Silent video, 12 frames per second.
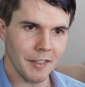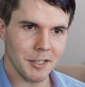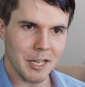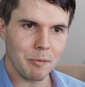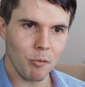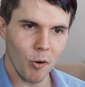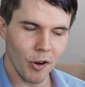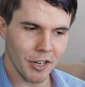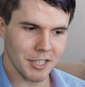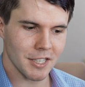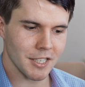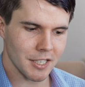And the deep
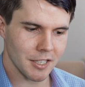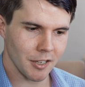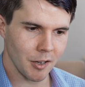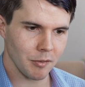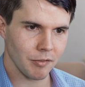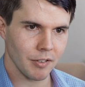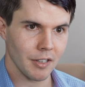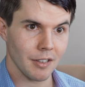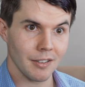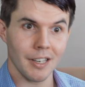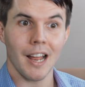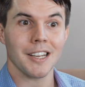work is the stuff
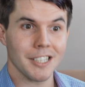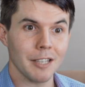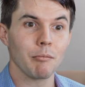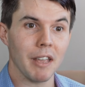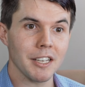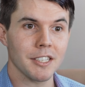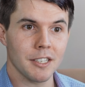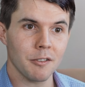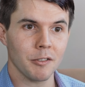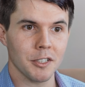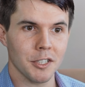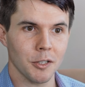that actually makes a
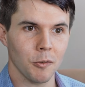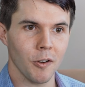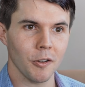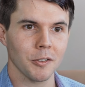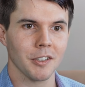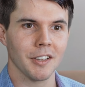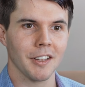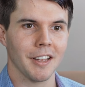difference in the world.